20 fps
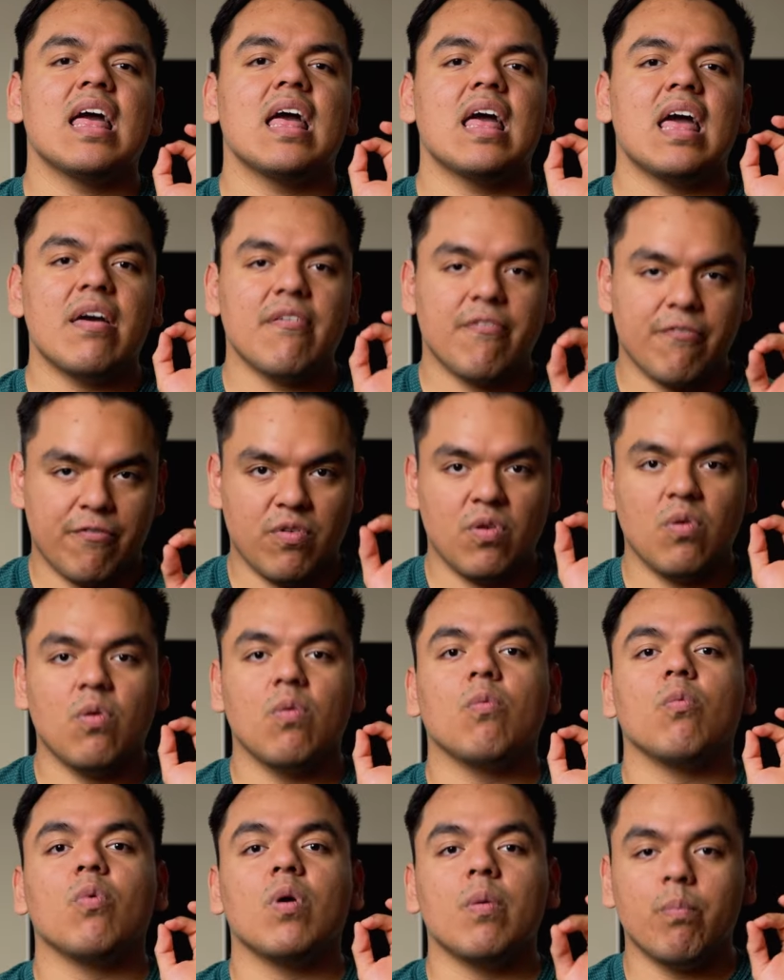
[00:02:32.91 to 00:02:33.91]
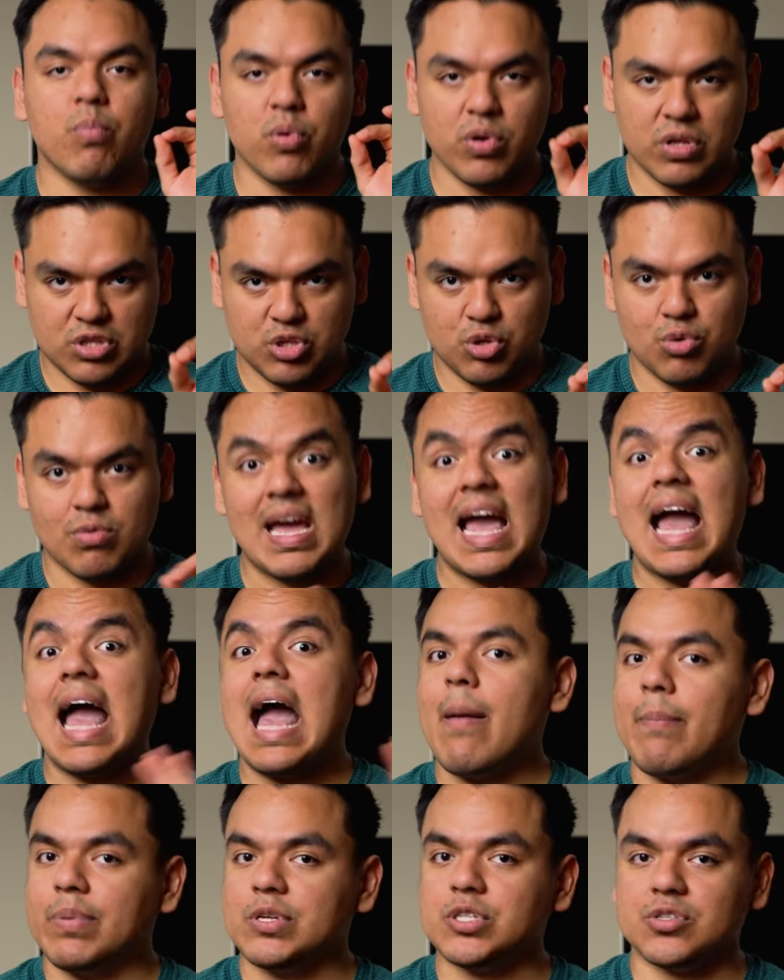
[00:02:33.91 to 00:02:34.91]
f1.2
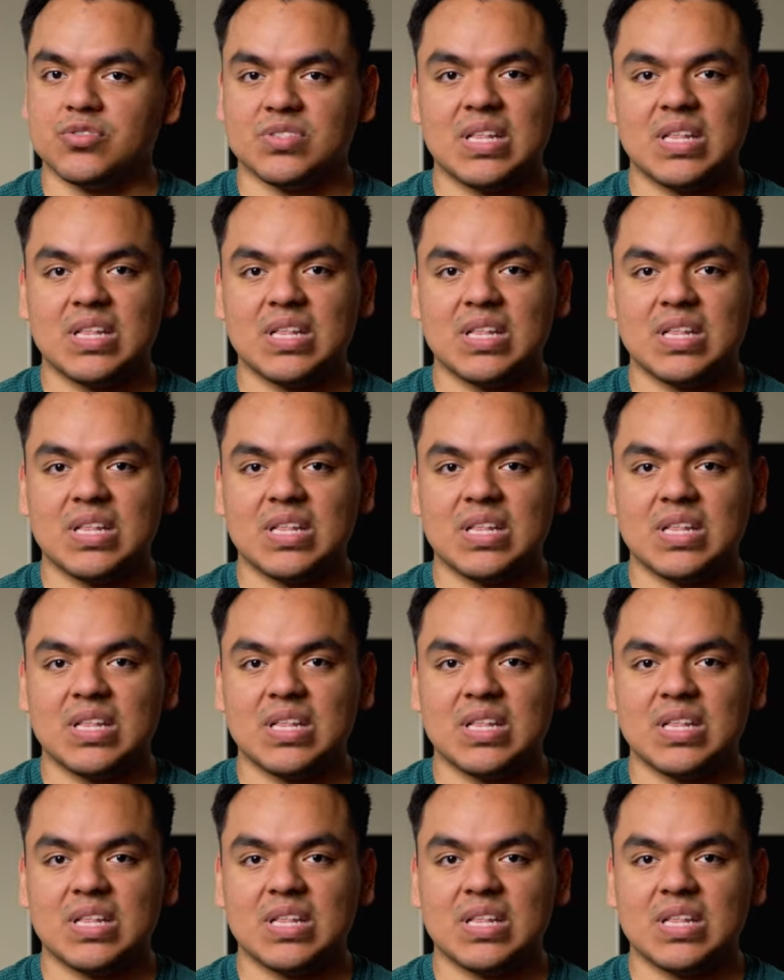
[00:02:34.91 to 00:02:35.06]
aperture.